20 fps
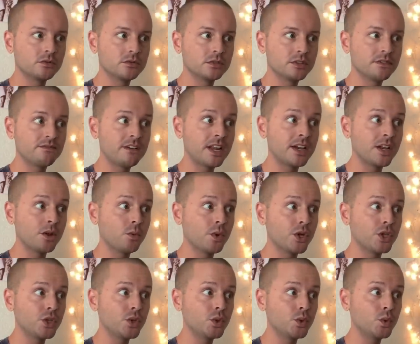defending what
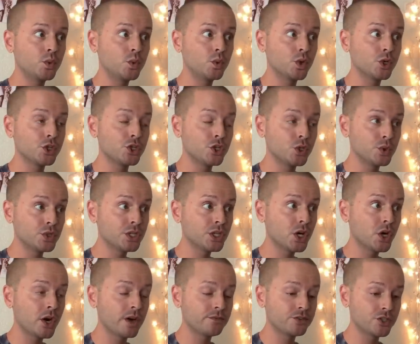you are choosing
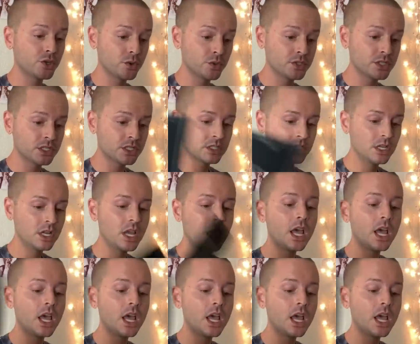or have chosen,